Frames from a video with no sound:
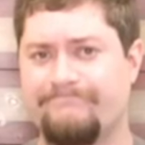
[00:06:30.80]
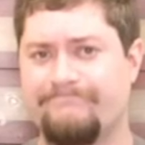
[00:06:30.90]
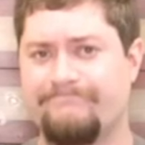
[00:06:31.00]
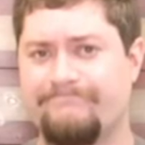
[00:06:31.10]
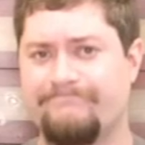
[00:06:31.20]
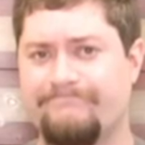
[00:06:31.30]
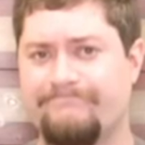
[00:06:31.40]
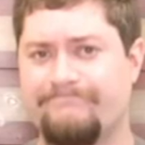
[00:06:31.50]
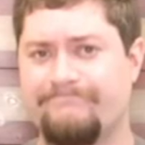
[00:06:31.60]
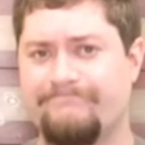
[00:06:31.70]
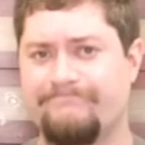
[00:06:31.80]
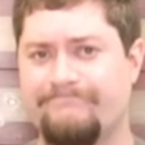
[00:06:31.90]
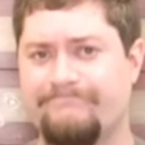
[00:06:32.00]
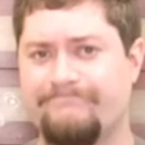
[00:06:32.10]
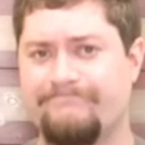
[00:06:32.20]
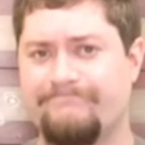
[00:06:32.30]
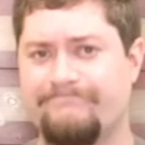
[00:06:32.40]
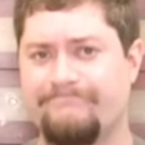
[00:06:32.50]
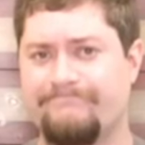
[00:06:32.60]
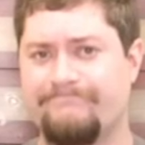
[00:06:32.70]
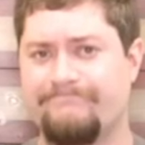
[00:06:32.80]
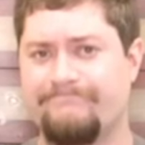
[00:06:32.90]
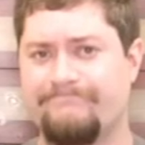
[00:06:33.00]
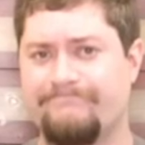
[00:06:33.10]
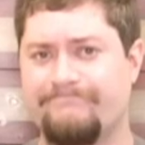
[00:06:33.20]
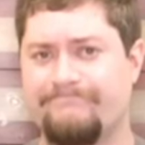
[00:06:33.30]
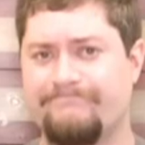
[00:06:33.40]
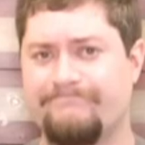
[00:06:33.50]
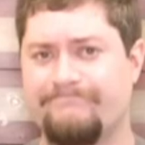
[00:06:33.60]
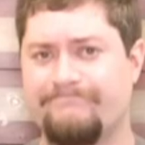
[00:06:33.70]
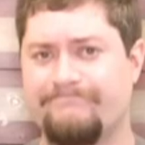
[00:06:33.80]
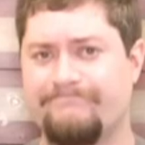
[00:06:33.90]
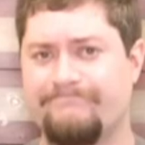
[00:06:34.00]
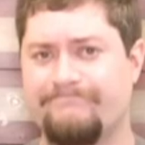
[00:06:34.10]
(not speaking)